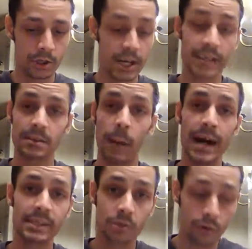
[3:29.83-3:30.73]
She had some
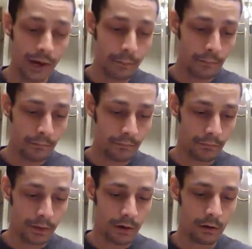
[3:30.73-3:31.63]
ice cream,
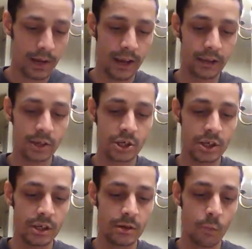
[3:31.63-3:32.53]
okay, and then
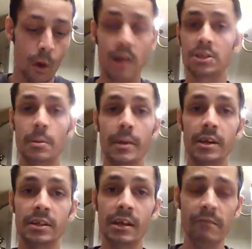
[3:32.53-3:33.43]
she watched a
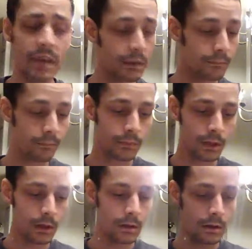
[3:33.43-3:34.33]
bit of TV,
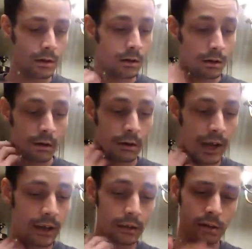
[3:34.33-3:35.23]

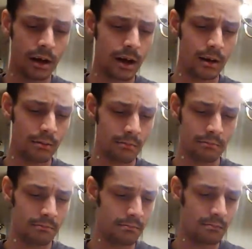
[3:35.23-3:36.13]
okay. Uh,
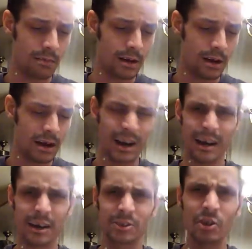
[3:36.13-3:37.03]

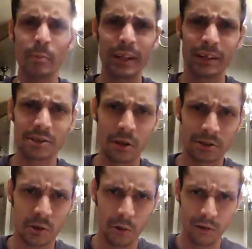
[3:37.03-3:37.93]
uh, assuming there's no
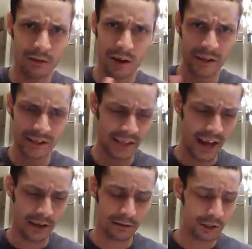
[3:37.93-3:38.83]
school on this
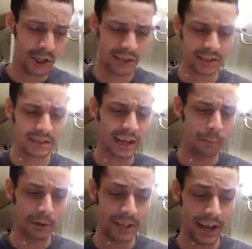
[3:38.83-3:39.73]
day, she doesn't say
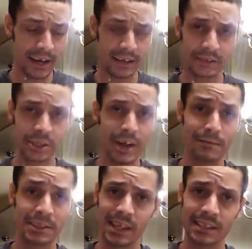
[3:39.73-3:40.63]
what day it is. She
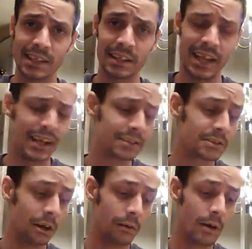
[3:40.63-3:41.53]
never says the days,
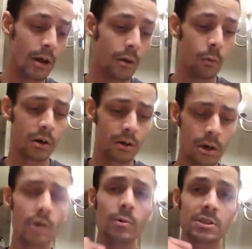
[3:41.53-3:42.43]
so we're
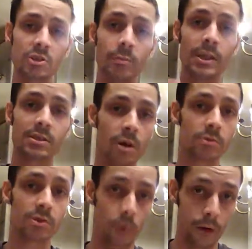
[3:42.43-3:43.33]
gonna assume there's
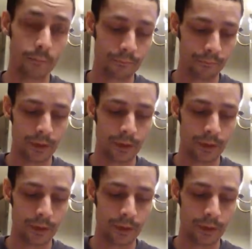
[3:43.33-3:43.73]
no school.